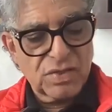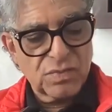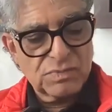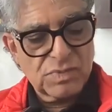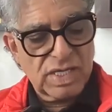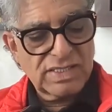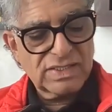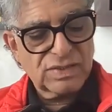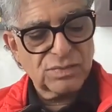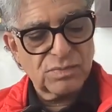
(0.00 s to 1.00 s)
human
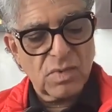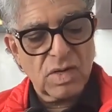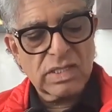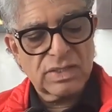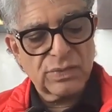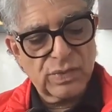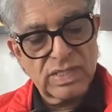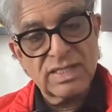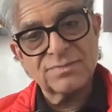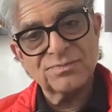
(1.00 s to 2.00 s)
minds to model the
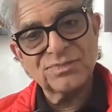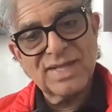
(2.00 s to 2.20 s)
world.